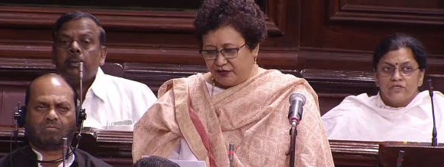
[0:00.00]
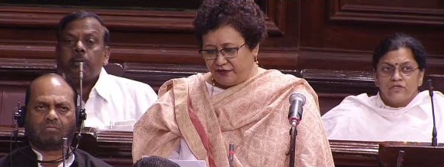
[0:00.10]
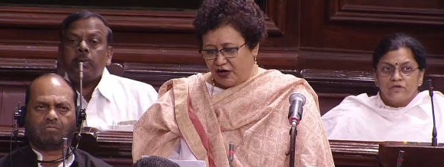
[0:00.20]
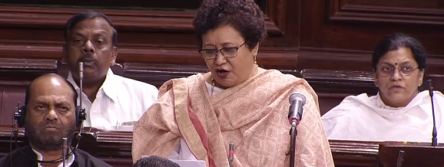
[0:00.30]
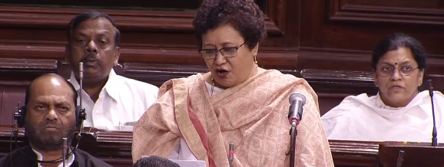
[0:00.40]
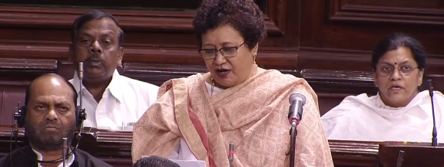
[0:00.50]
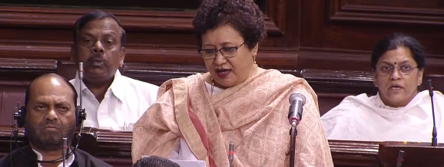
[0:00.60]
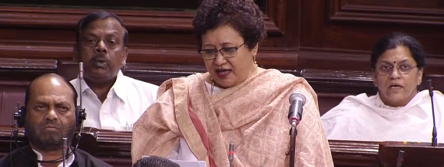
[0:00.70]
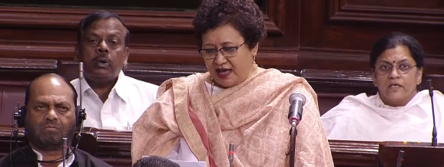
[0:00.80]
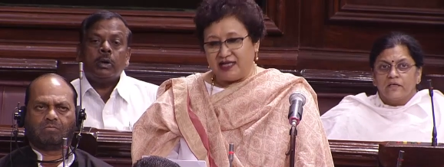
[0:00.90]
Speaker 1: for long
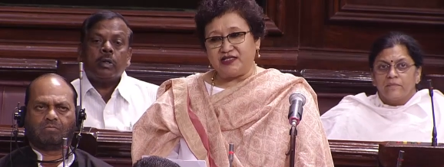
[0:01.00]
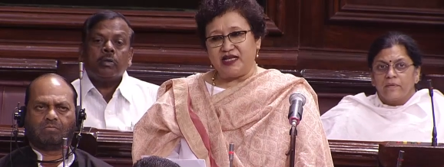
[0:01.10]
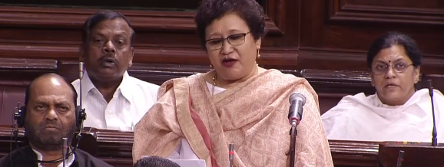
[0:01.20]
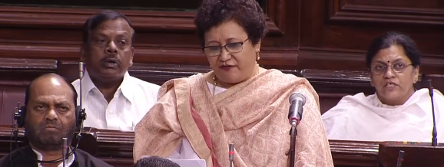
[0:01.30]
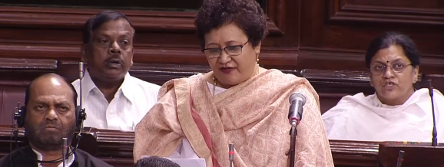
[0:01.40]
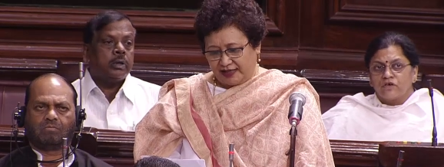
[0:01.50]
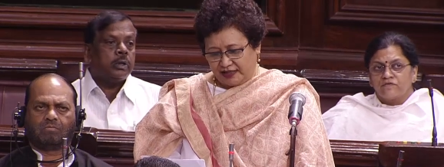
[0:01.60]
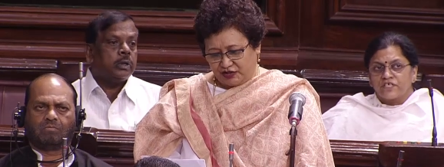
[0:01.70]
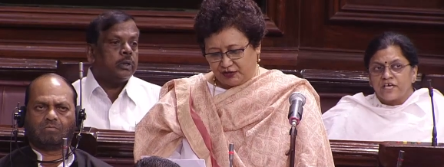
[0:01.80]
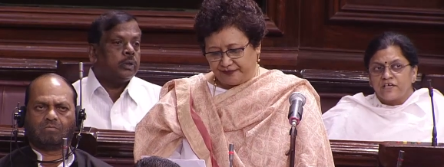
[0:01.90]
has now
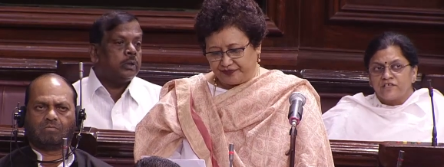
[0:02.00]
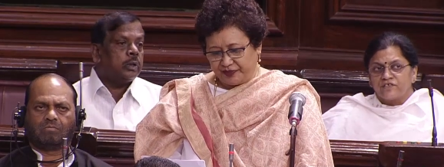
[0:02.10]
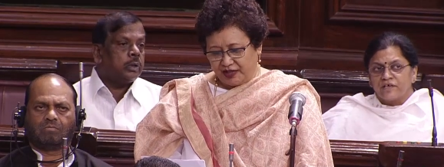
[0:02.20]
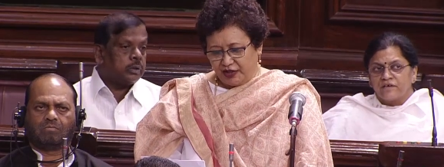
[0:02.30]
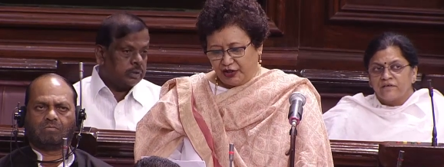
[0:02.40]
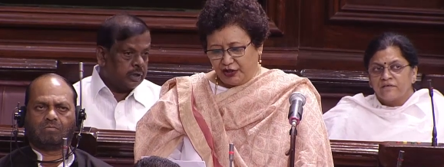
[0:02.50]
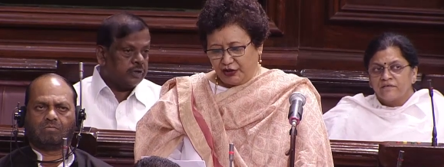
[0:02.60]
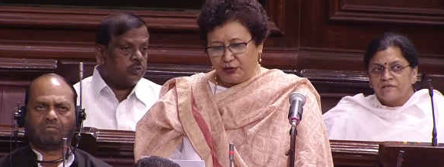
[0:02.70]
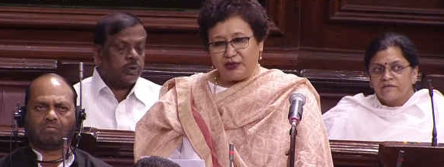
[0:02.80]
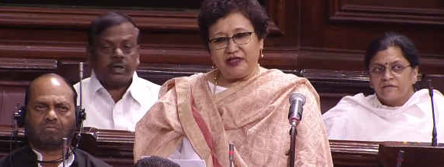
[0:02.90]
vanished.
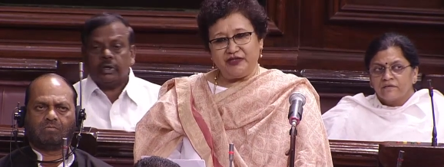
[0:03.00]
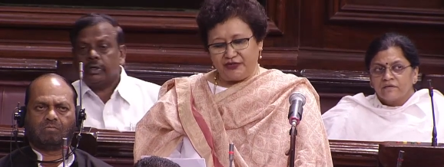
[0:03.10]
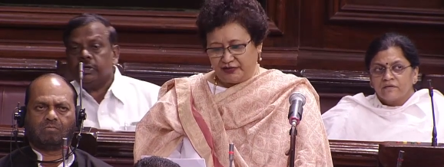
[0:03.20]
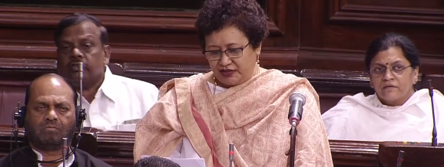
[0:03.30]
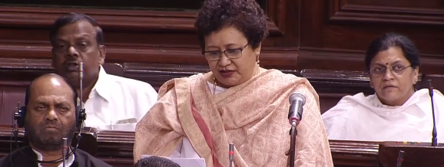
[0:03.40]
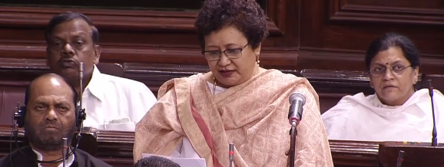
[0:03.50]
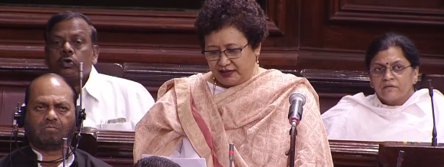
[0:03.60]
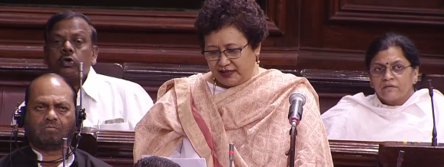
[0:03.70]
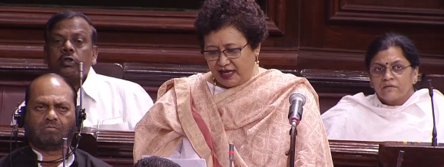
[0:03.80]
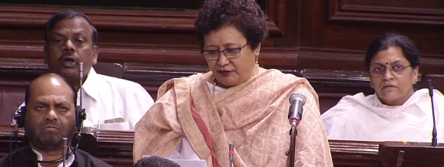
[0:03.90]
Youth in the
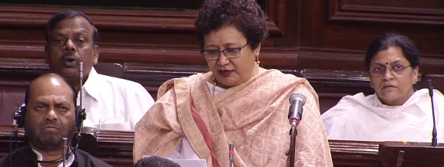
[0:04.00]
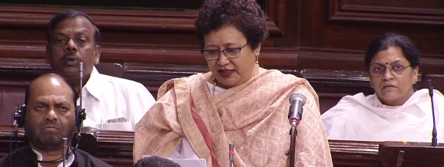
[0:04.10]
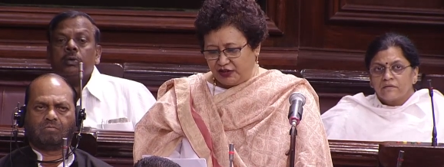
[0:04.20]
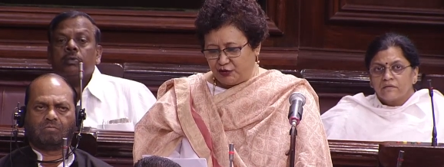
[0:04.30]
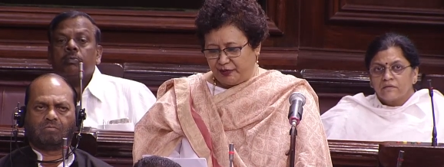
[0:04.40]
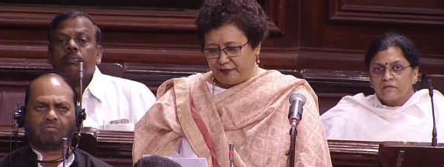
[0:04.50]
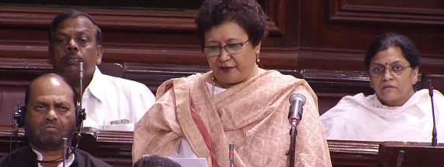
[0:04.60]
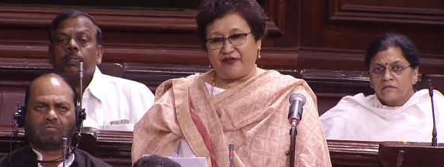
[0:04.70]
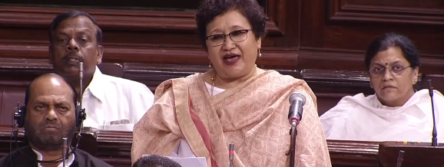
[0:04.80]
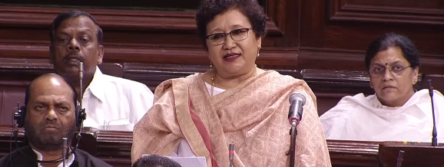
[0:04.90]
region now need to be
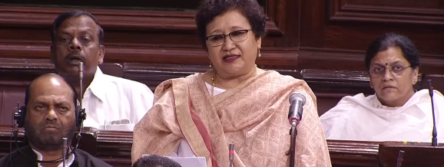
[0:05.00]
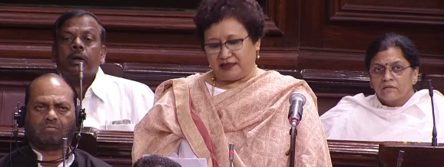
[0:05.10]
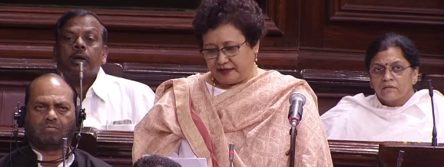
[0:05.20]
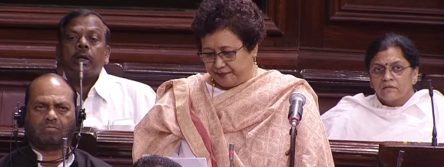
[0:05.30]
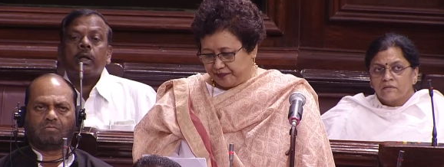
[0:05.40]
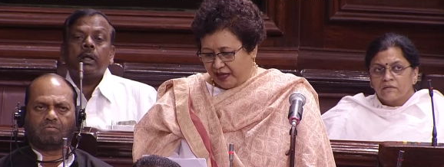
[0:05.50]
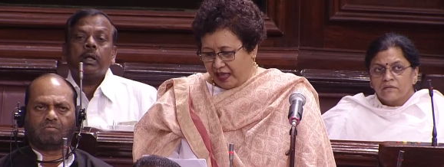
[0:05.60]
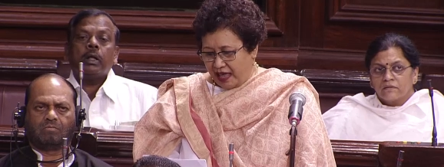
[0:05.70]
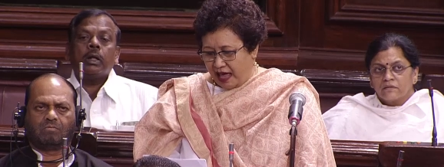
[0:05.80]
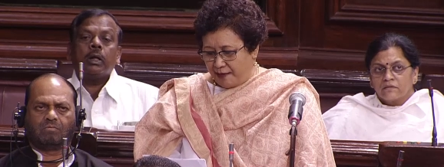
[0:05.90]
provided
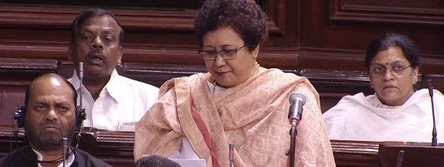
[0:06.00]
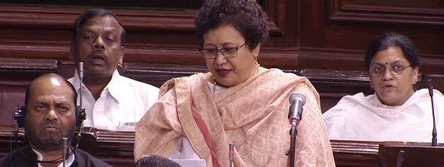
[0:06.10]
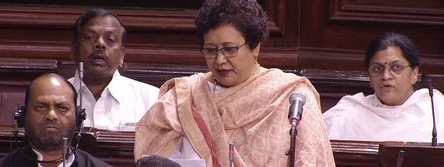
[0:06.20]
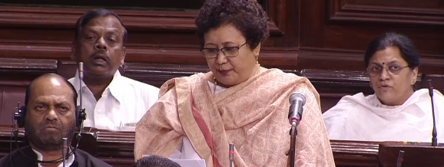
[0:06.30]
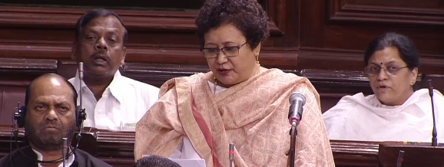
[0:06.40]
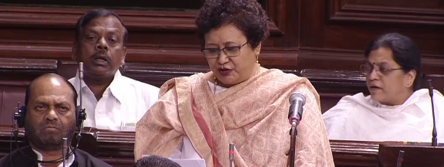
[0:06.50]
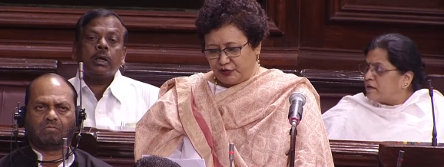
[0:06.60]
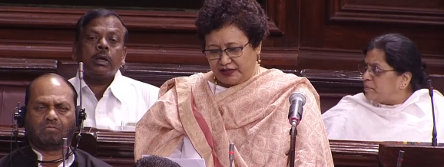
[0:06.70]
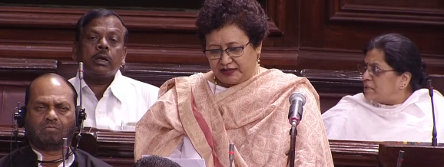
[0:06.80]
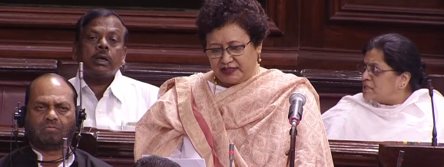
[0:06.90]
ample
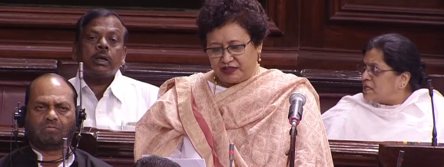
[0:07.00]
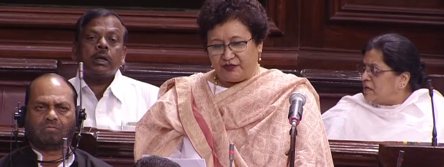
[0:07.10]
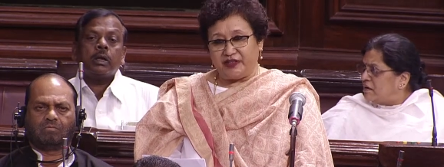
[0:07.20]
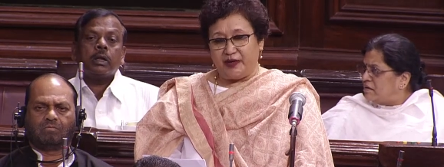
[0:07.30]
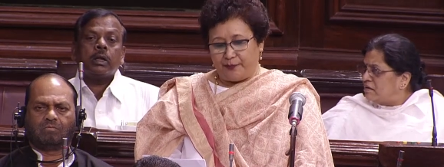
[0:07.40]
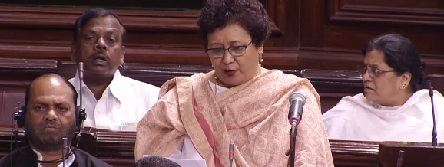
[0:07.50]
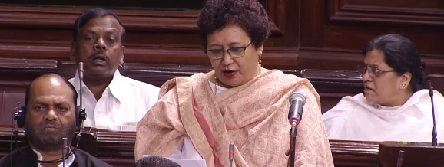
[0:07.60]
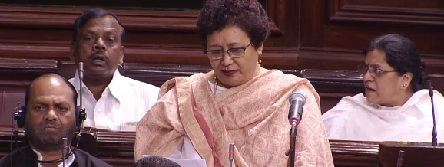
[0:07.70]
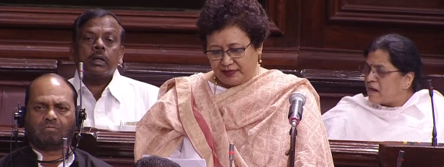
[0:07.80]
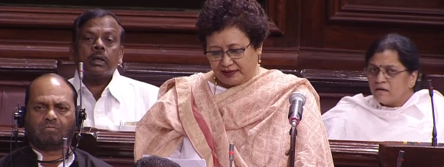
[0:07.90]
opportunities for the
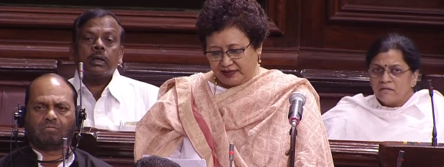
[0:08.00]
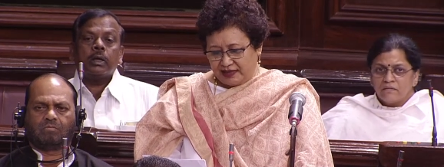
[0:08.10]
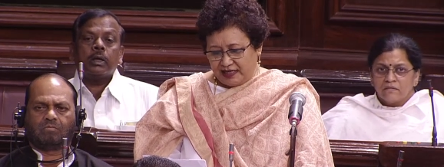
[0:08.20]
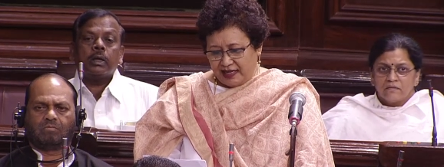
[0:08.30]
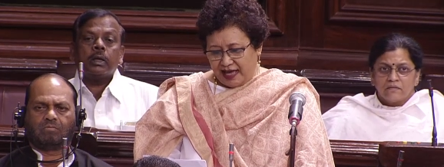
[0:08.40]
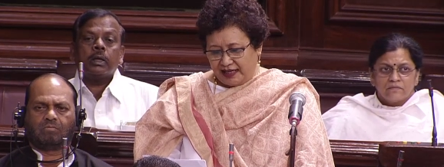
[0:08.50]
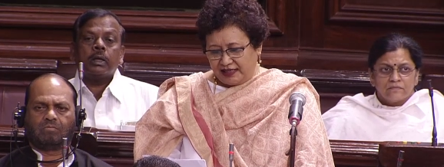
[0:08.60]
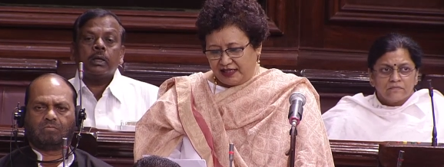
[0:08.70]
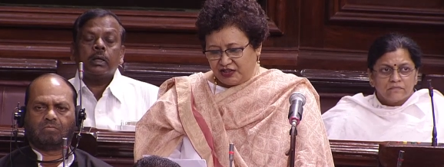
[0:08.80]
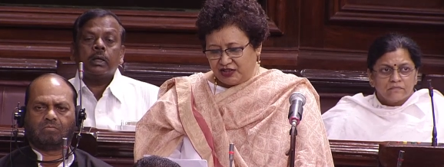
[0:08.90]
employment
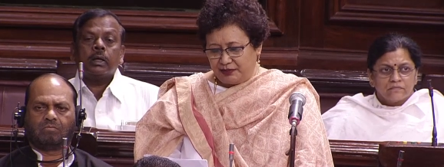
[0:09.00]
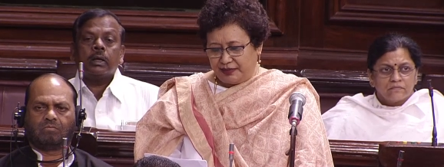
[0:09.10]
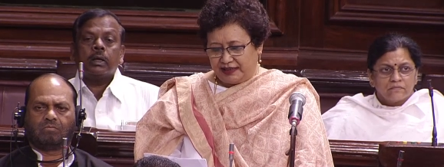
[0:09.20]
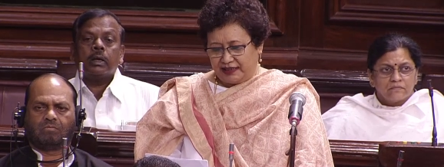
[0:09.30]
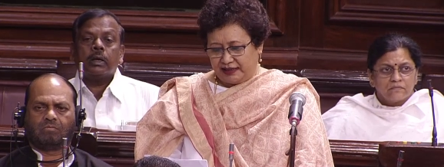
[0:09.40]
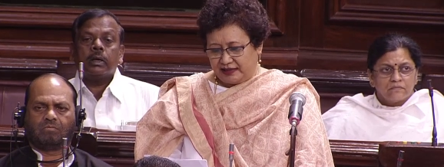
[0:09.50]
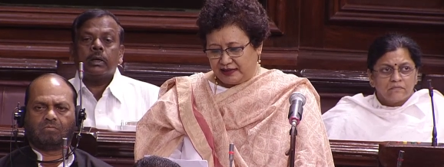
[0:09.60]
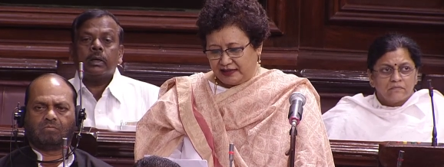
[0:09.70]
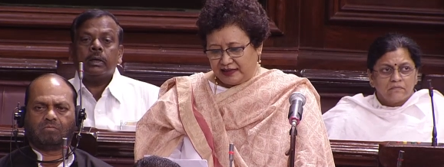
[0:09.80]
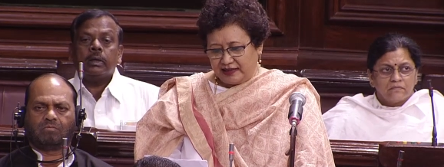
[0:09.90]
and nation building,
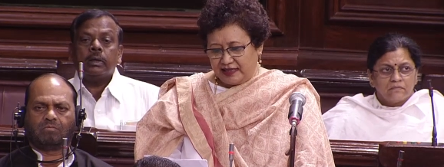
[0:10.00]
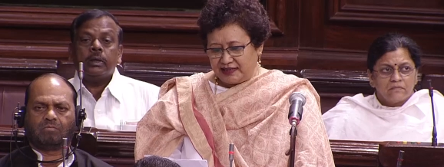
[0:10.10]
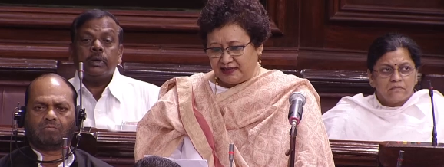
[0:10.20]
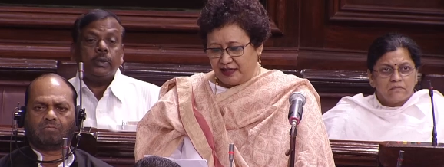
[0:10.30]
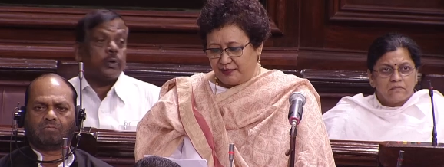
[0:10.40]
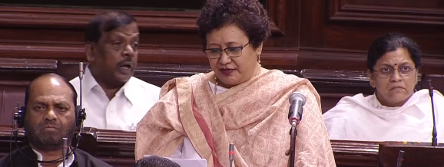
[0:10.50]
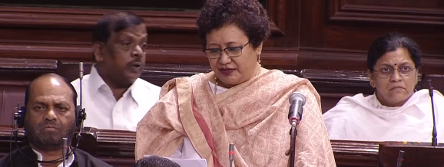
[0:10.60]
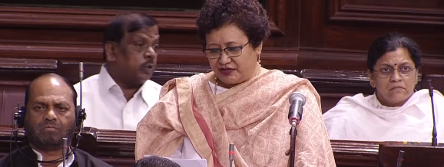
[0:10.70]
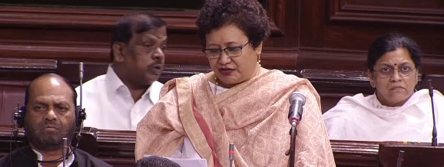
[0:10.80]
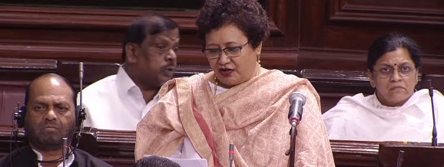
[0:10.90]
lest they may
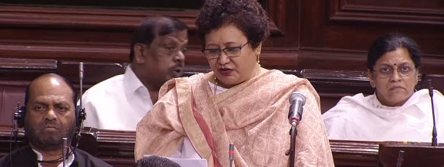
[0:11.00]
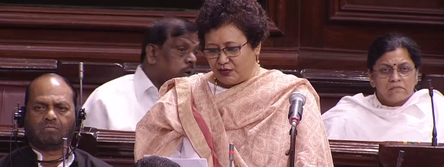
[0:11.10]
resort